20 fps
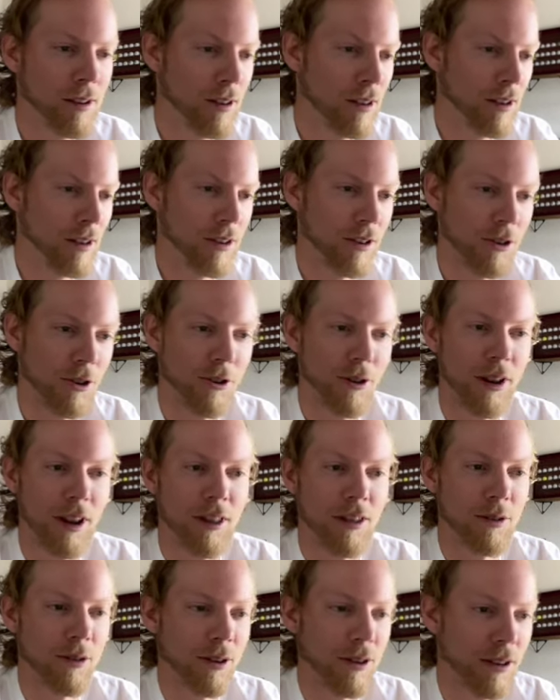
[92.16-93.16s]
You know,
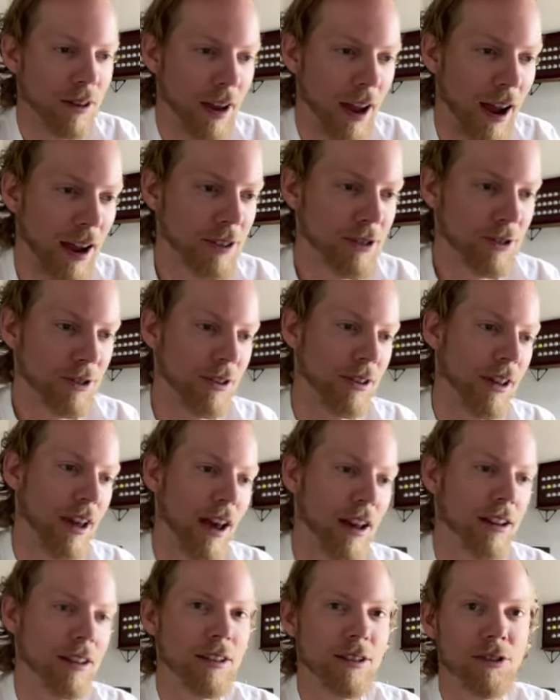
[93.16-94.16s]
and the answer to that
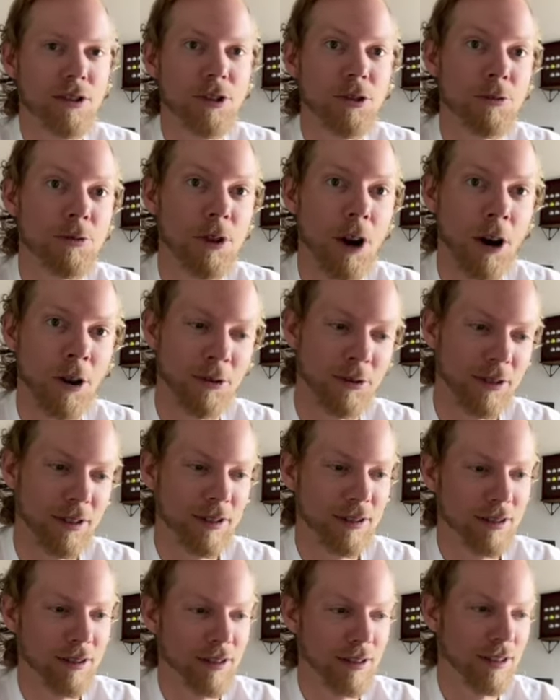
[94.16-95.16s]
is you don't.
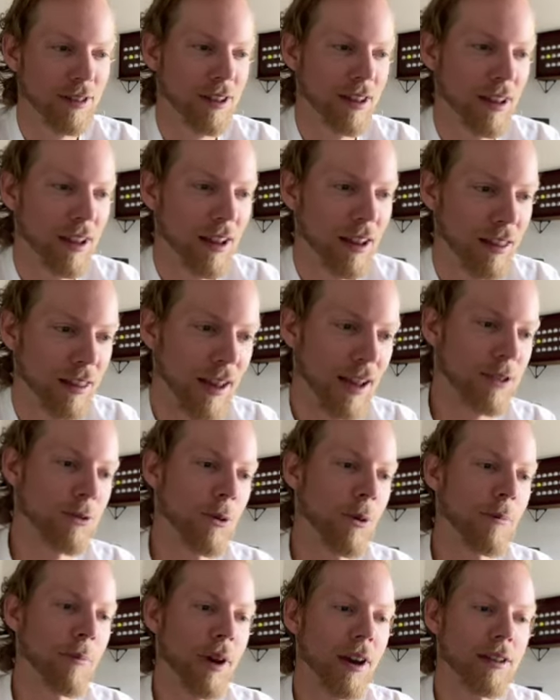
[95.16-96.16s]
That's what
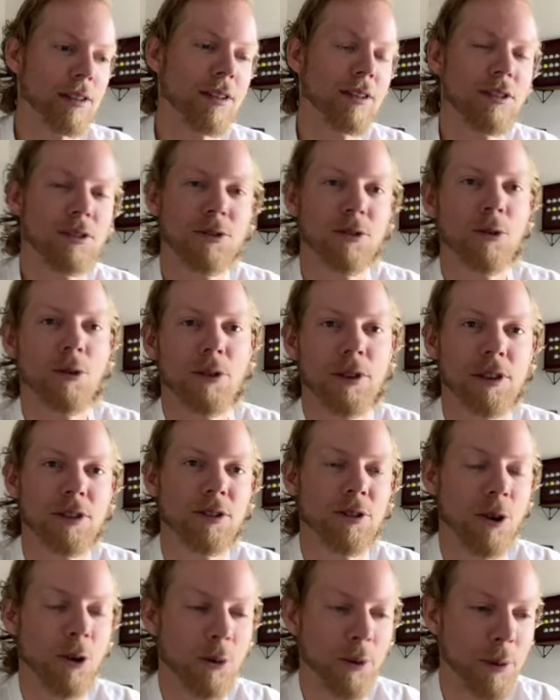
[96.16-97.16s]
makes his story
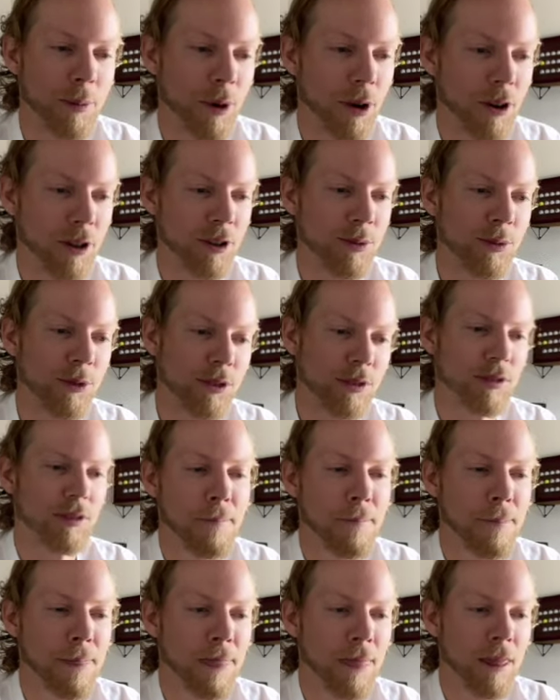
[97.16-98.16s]
so remarkable.
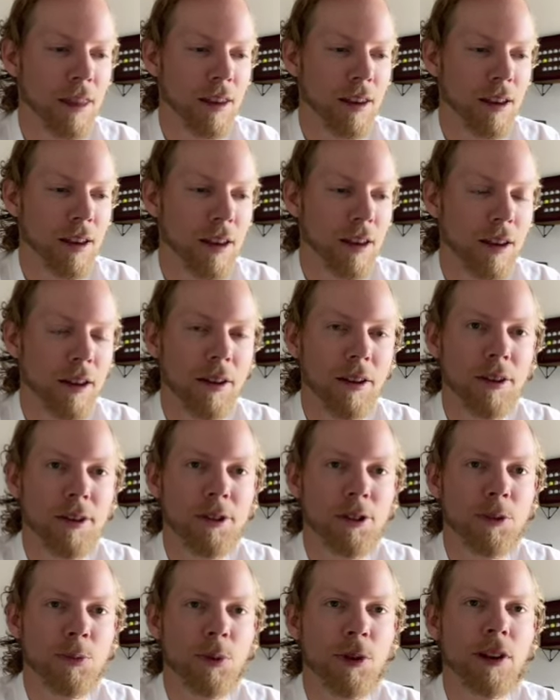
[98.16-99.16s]

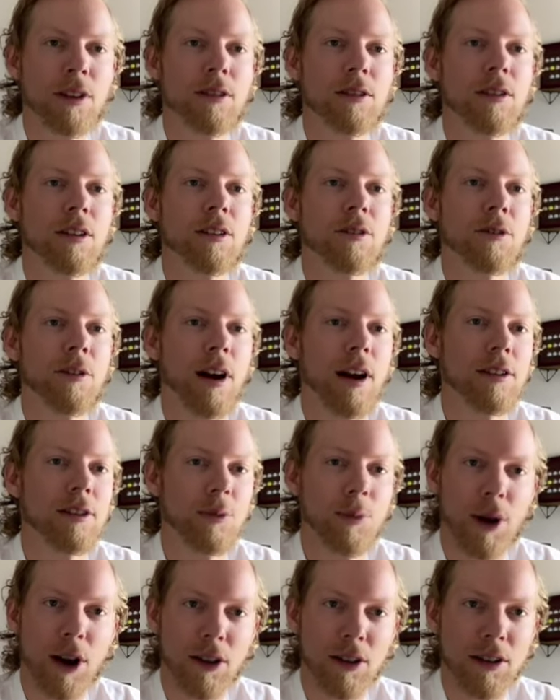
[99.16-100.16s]
Springsteen writes
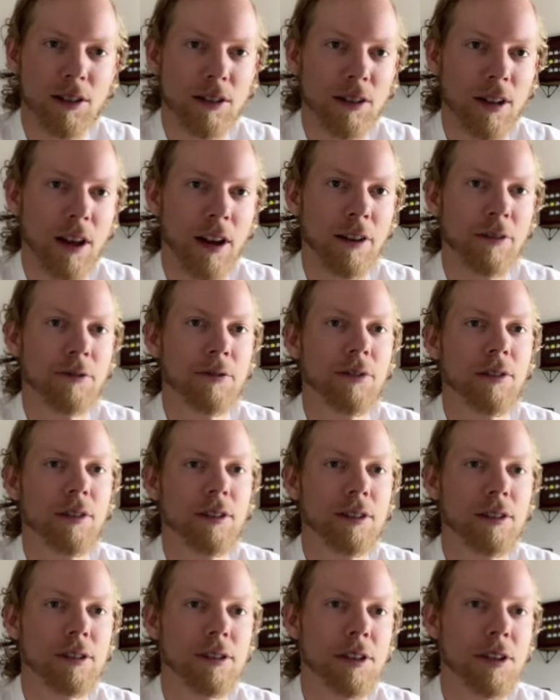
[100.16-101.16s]
about his life,
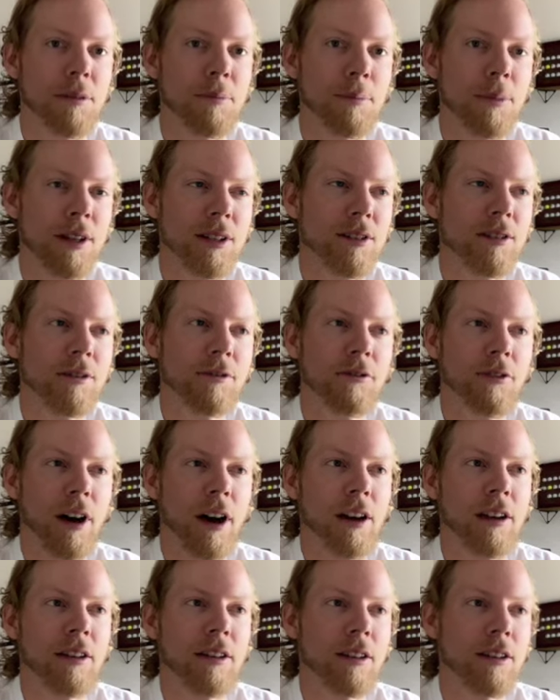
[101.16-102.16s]

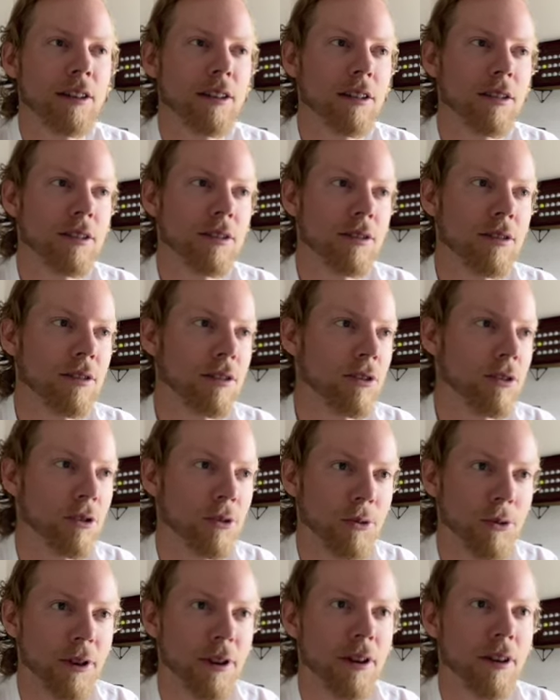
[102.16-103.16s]
demystifying his
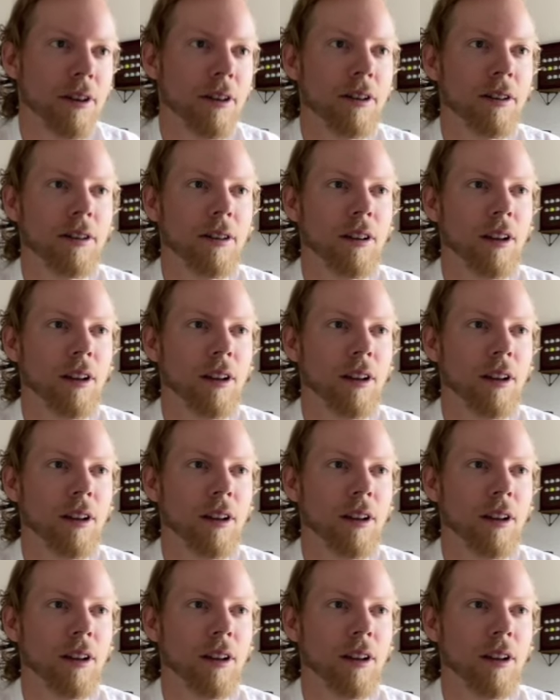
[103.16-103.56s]
career,